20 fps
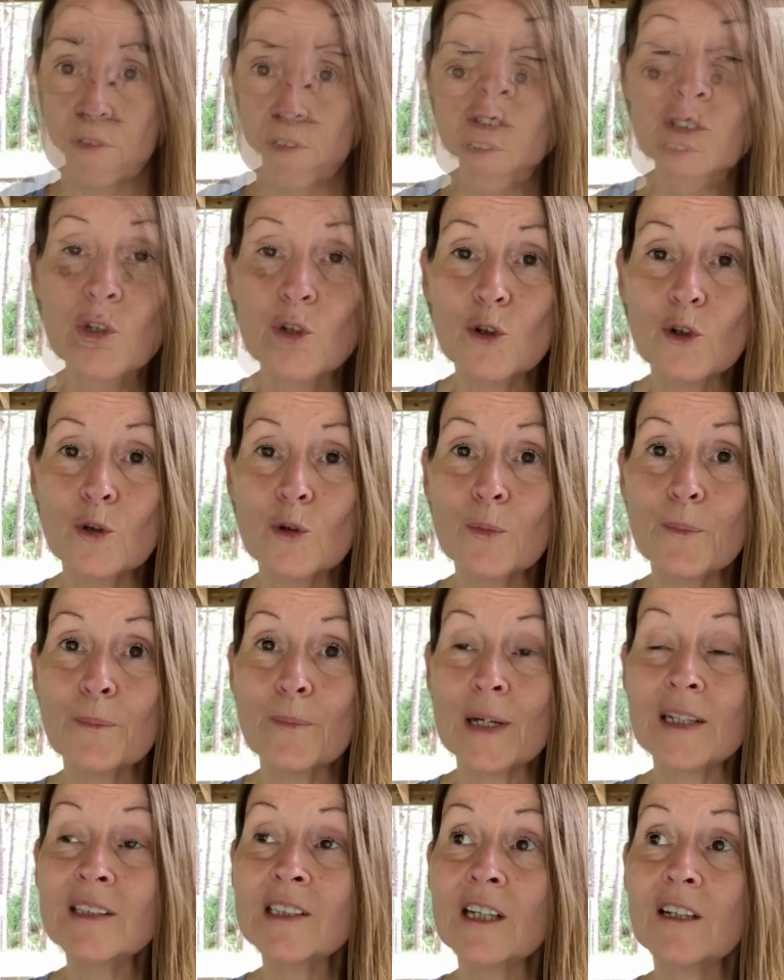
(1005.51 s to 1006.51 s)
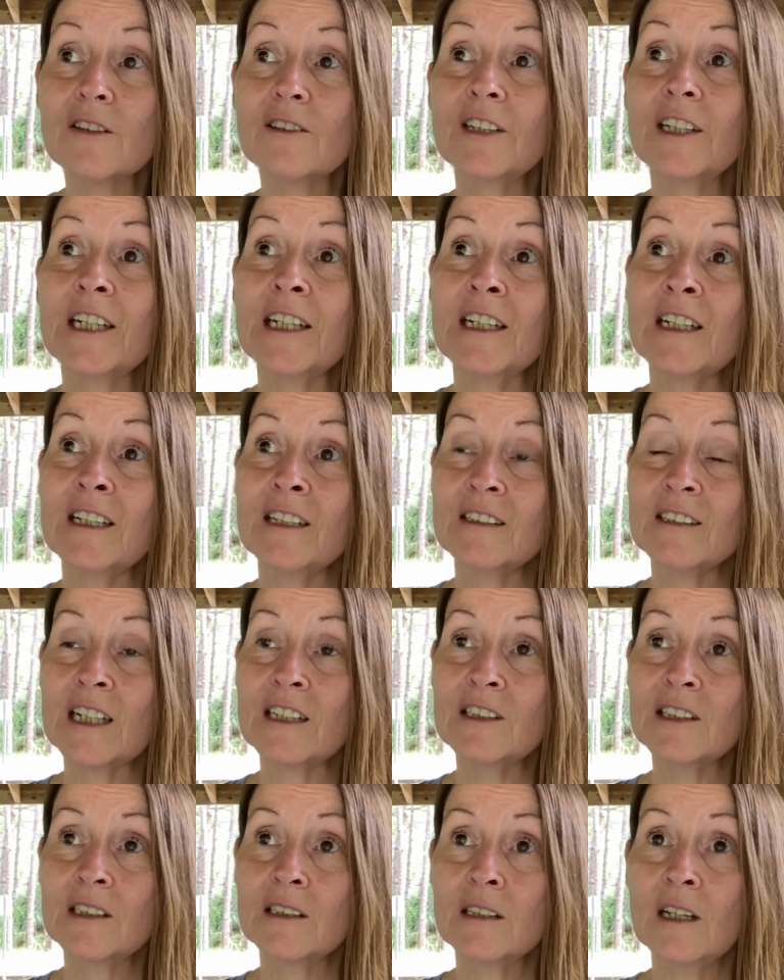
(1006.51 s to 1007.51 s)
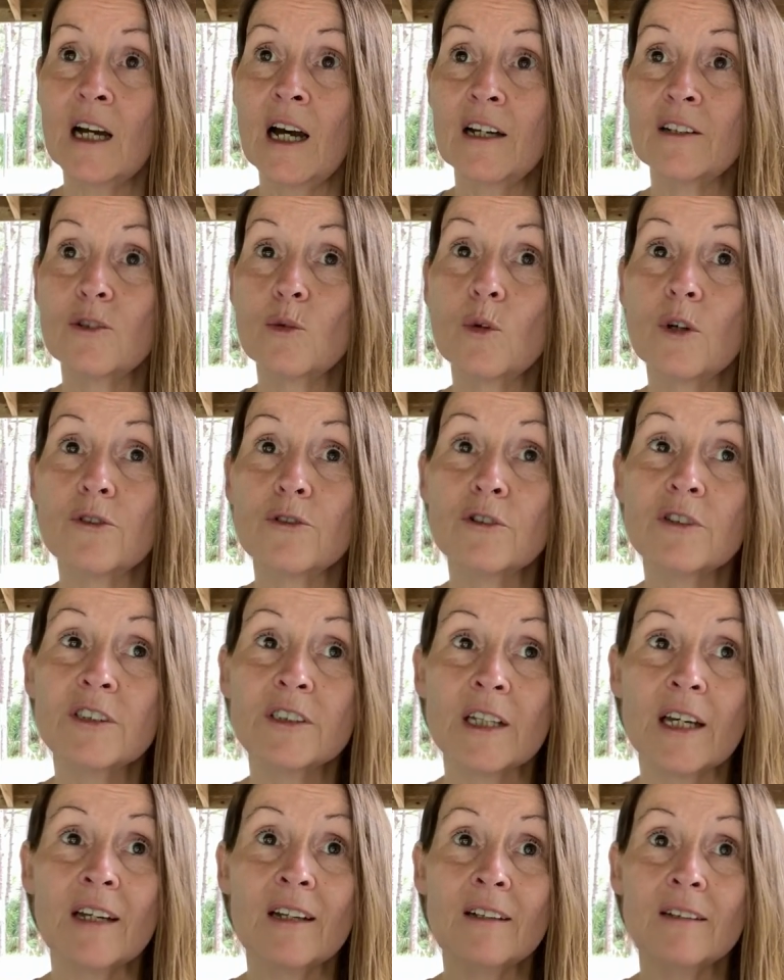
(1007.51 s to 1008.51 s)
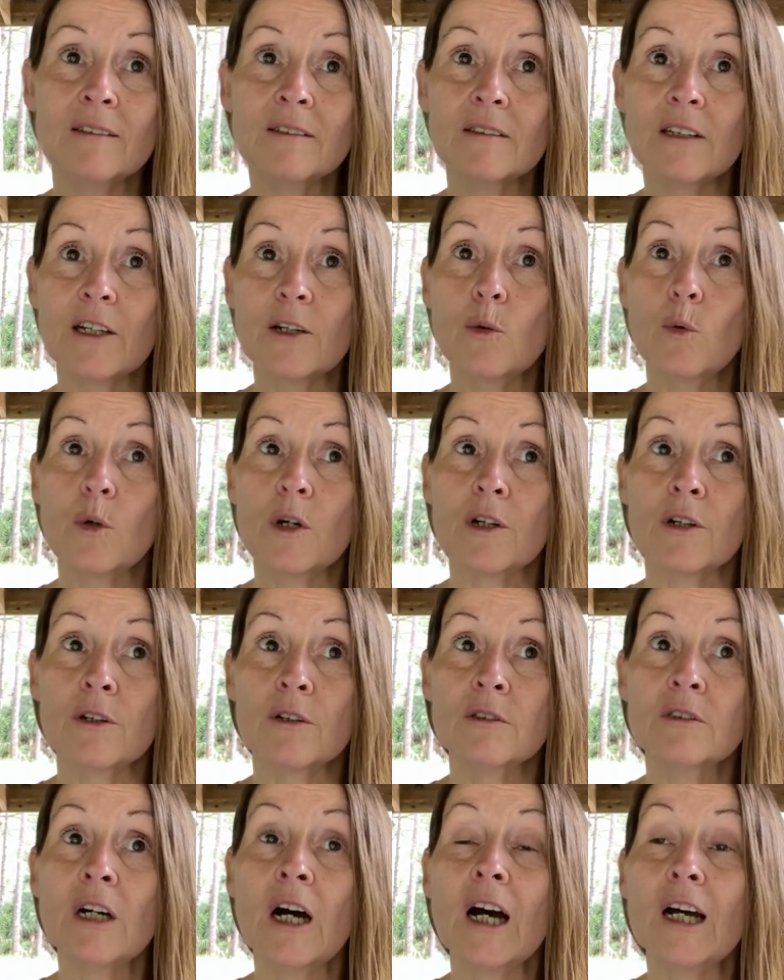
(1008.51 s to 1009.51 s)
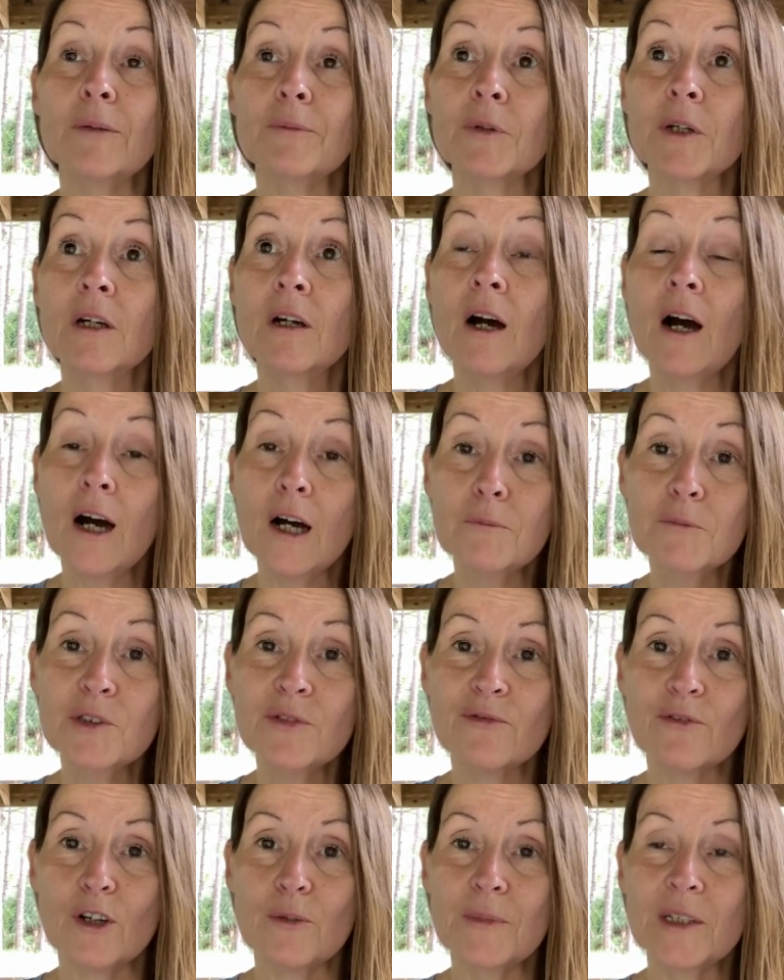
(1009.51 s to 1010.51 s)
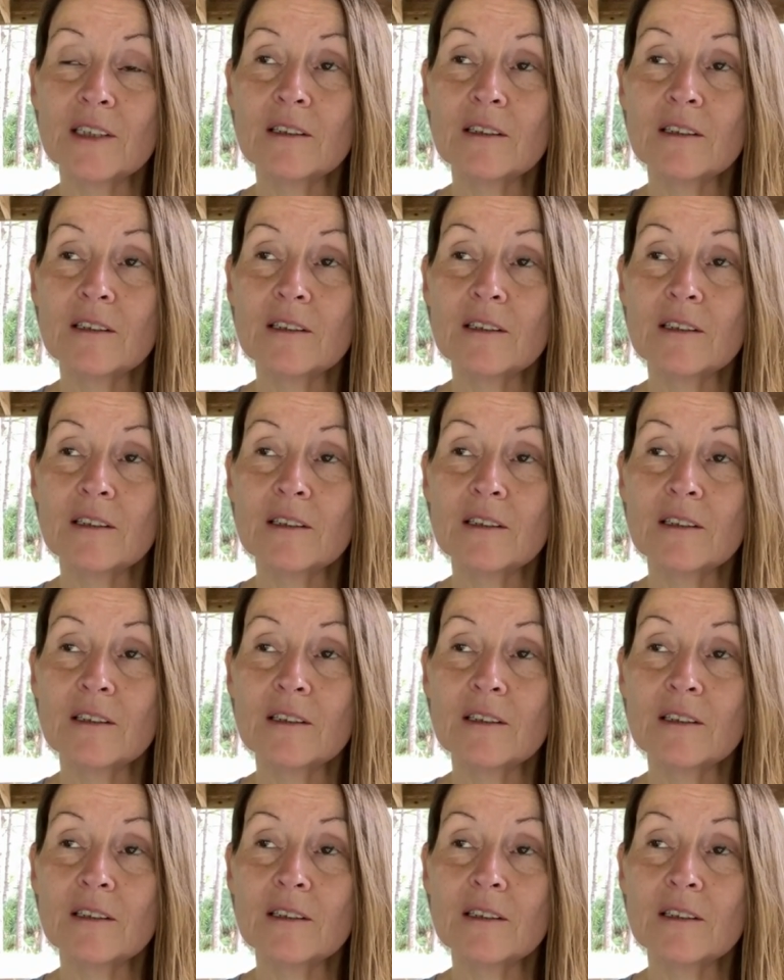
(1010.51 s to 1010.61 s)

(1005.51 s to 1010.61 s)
And so basically, that's kind of where they're saying, like, where time comes from.